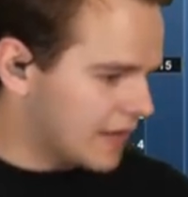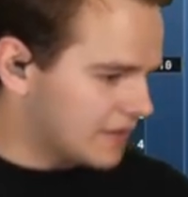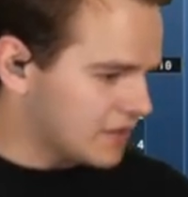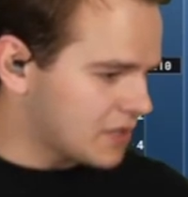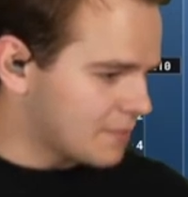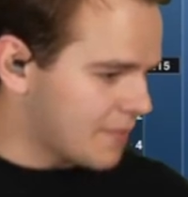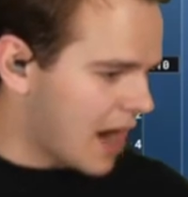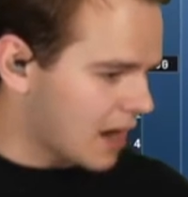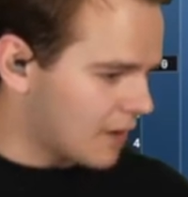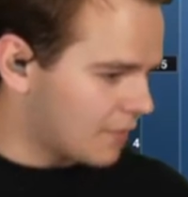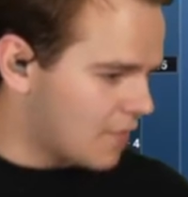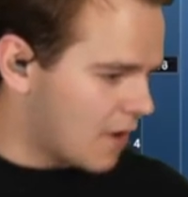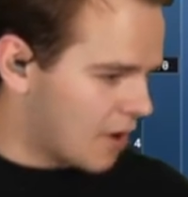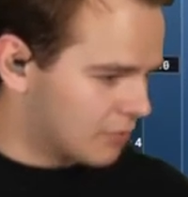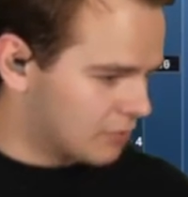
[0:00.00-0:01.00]
Oh, this is the
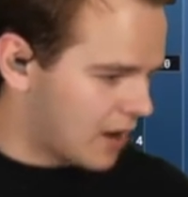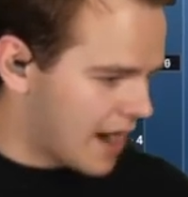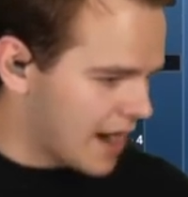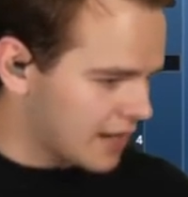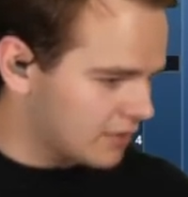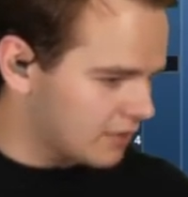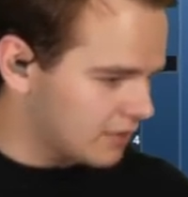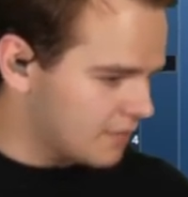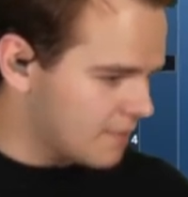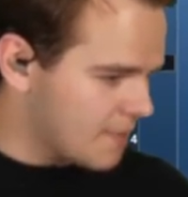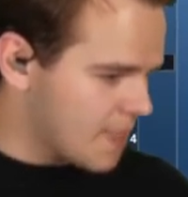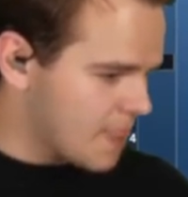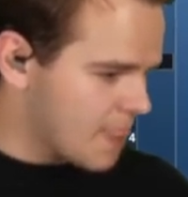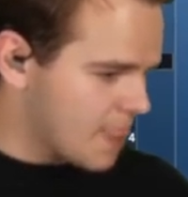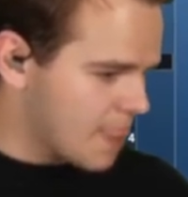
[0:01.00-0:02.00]
microphone, right?
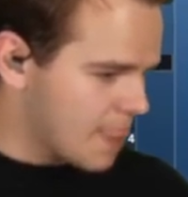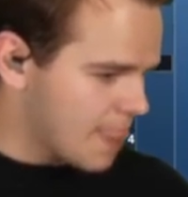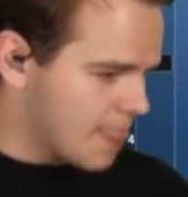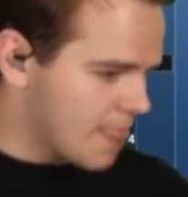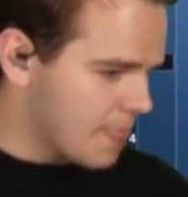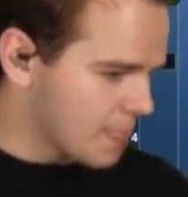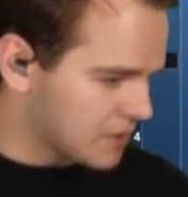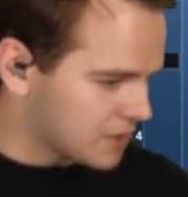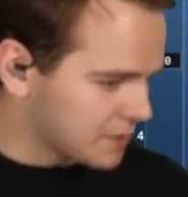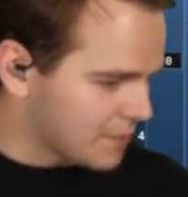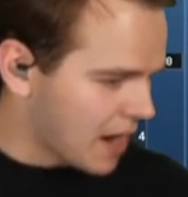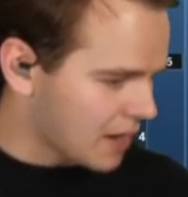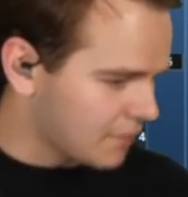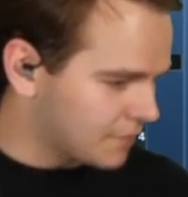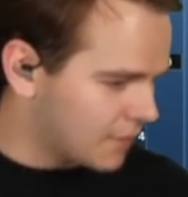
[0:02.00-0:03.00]

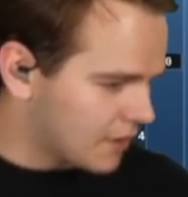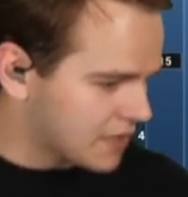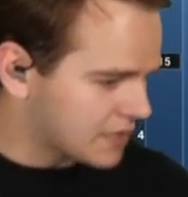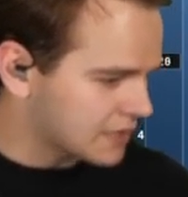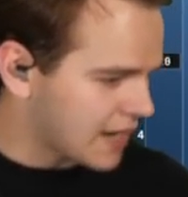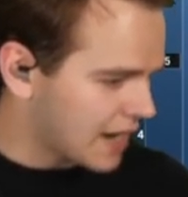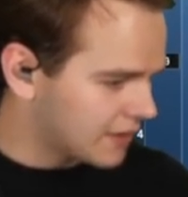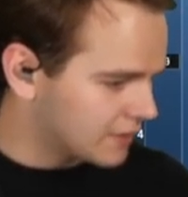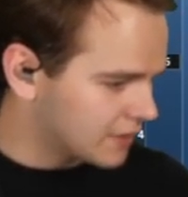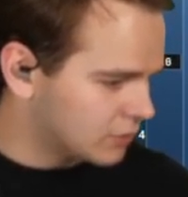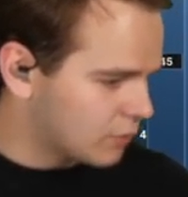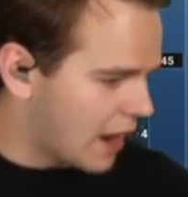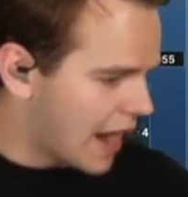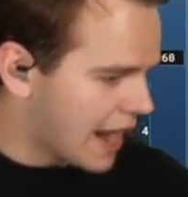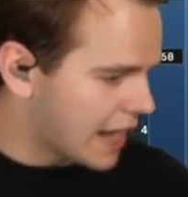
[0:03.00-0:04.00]
The microphone is kind of
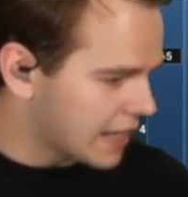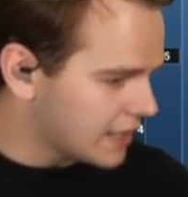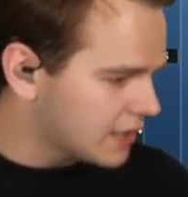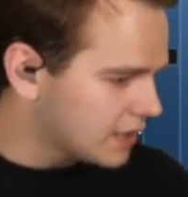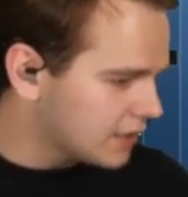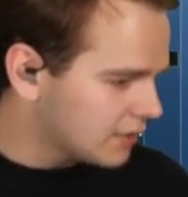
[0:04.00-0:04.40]
in the way